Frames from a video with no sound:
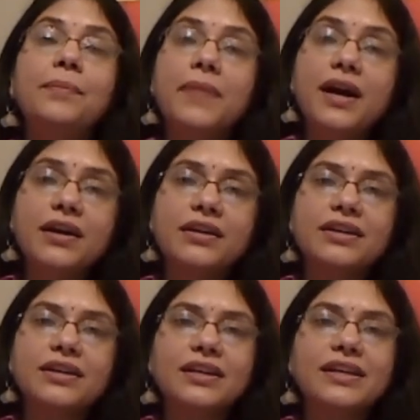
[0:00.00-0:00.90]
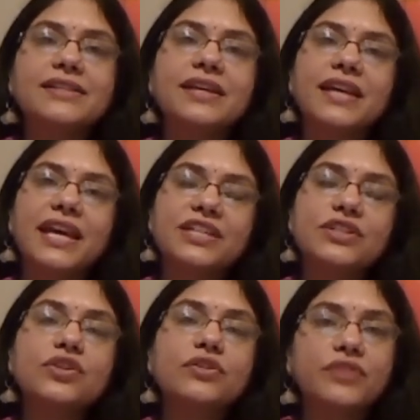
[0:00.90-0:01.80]
Marc is an
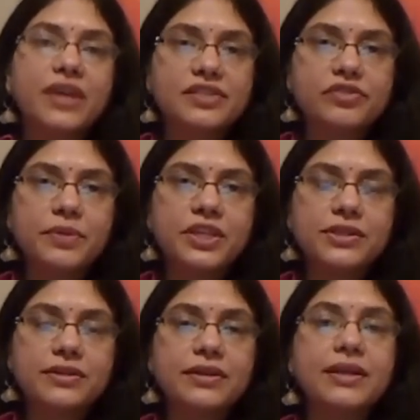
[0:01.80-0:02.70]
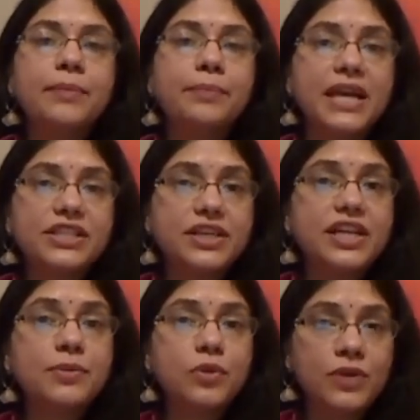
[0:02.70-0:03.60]
agent of transformation, passionate
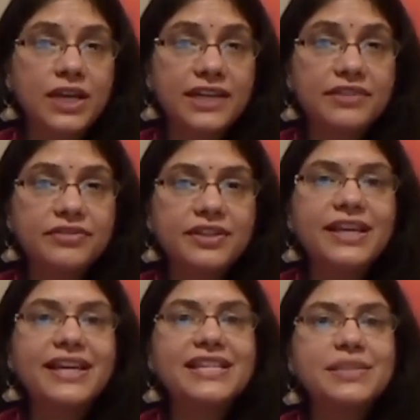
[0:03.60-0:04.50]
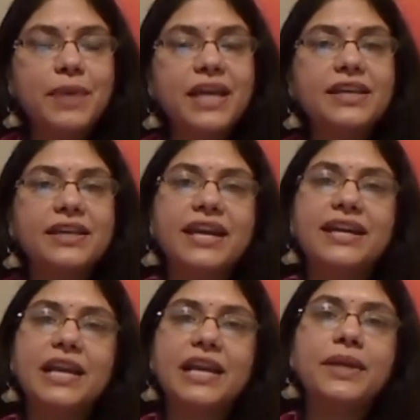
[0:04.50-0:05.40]
about life, inspiring and
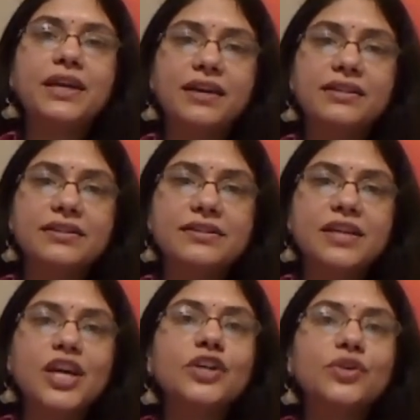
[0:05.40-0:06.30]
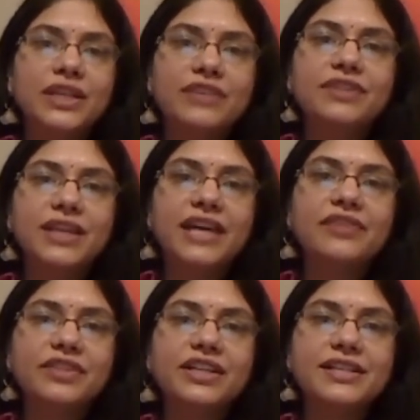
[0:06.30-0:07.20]
helping others to live the life
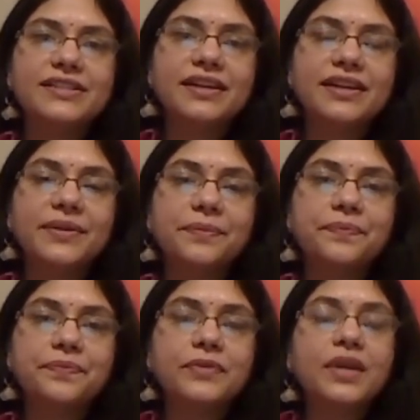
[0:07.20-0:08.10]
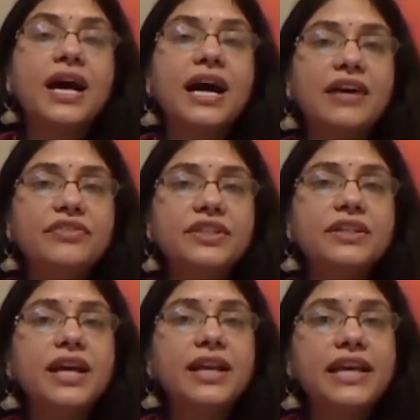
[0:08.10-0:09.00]
they desire. After
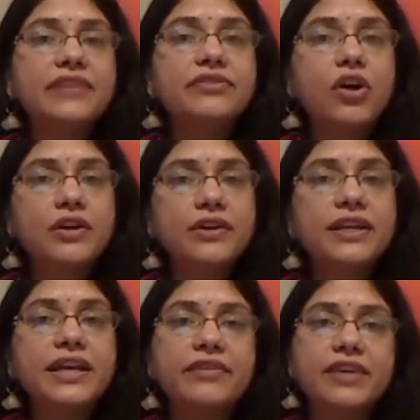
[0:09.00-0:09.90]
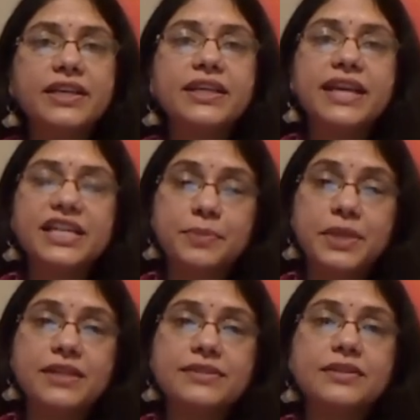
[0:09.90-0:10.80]
a life-altering awakening
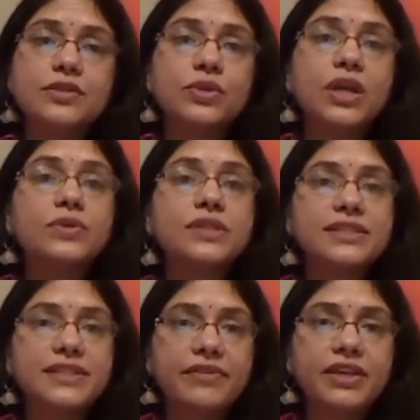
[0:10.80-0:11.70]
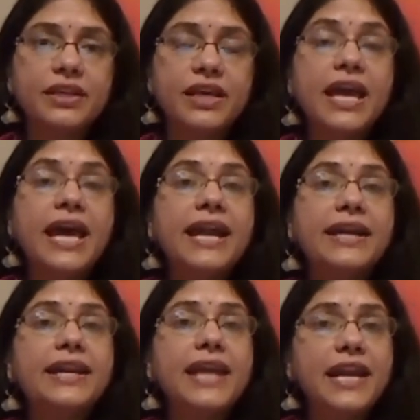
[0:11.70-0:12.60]
experience in 2007 and
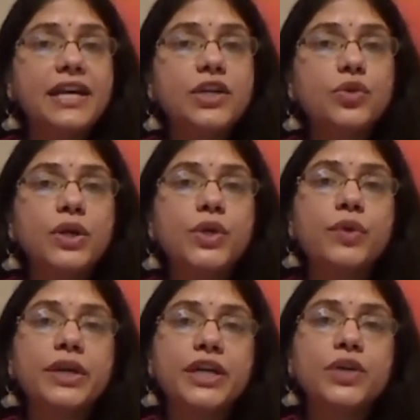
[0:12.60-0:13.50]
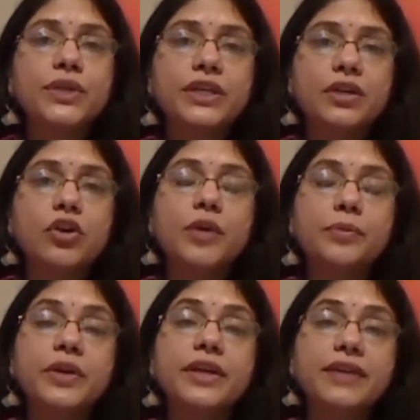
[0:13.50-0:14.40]
an end to a 22-year
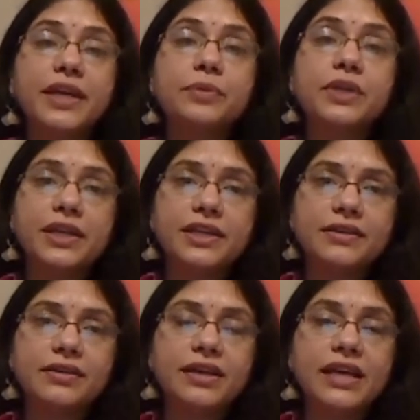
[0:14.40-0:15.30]
corporate-type career,